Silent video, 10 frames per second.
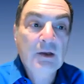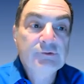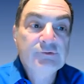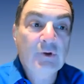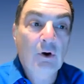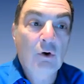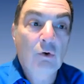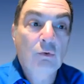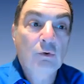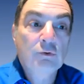
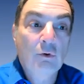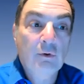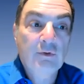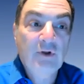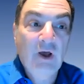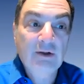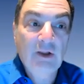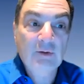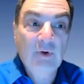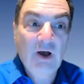So go to the
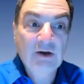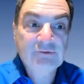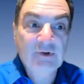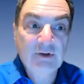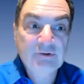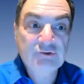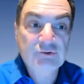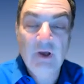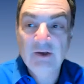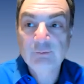dialog box that lets
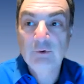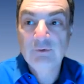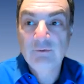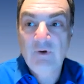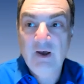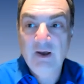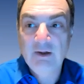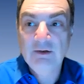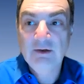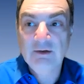you export the
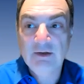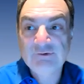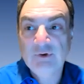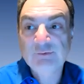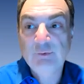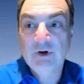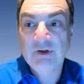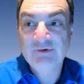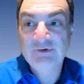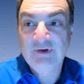file. It lets you export it
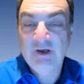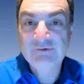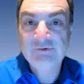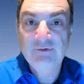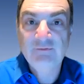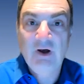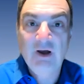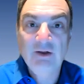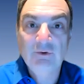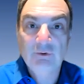as a TXT
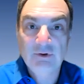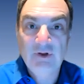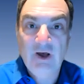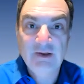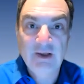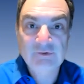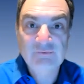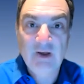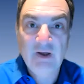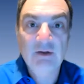file or a docx
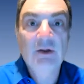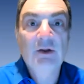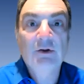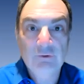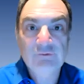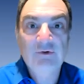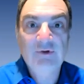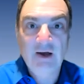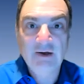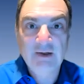file. Use the
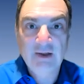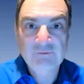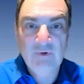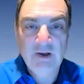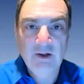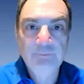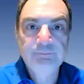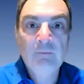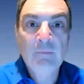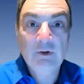docx file.
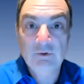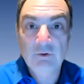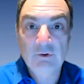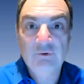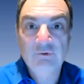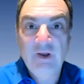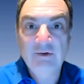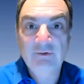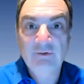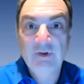You can also
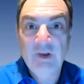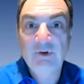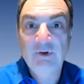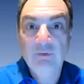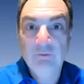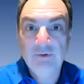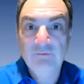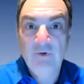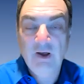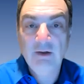download the MP3
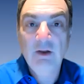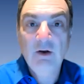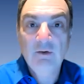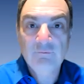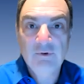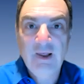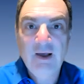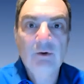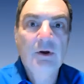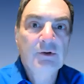file. For
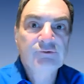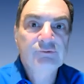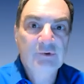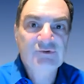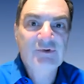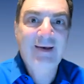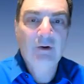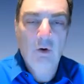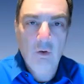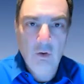now, switch that
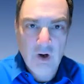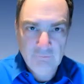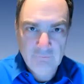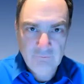off.